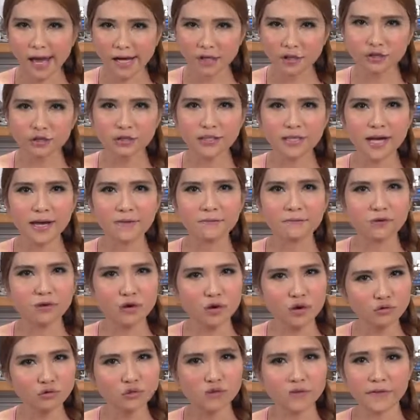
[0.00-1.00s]
actually have
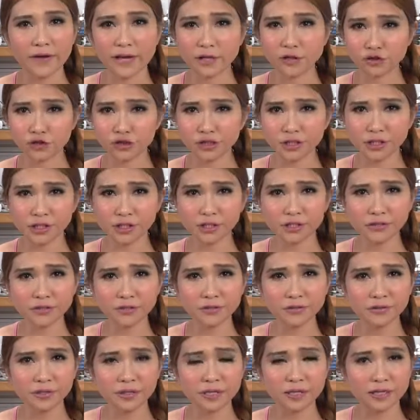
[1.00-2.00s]
loads of
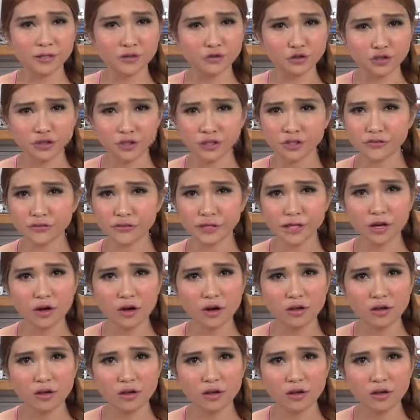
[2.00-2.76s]
engineering